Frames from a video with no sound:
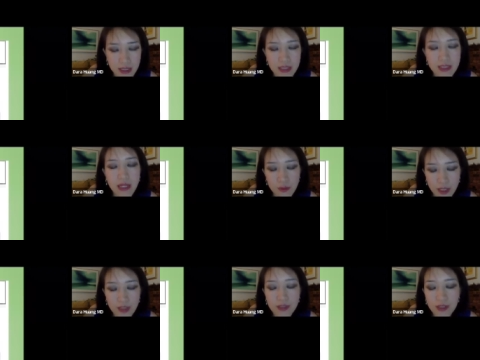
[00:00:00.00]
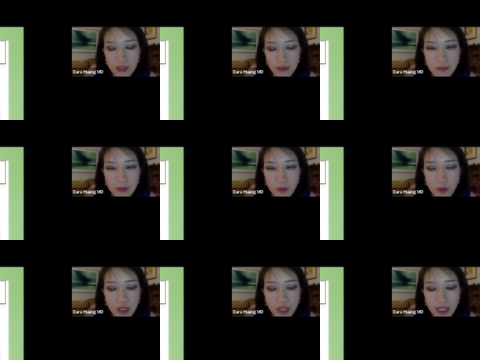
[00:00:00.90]
Let's get a regular
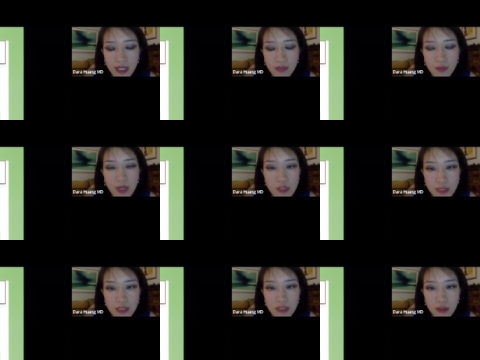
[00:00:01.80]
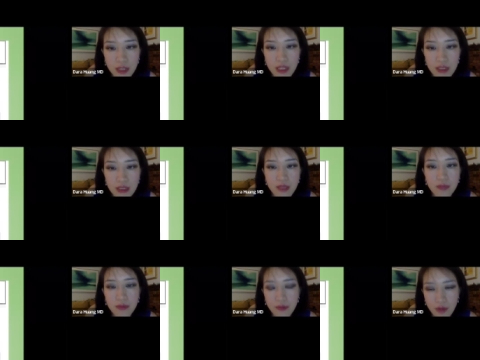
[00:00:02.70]
working regimen going
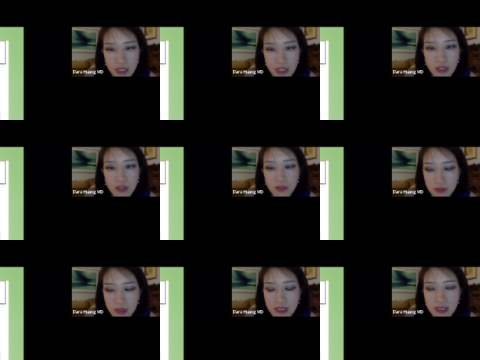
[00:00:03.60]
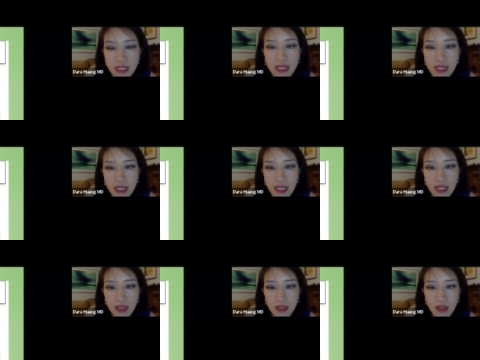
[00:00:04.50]
before I start taking
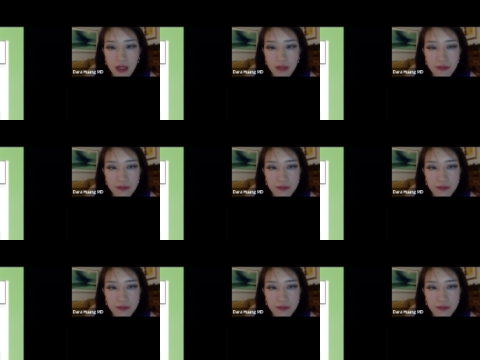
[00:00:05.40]
anything off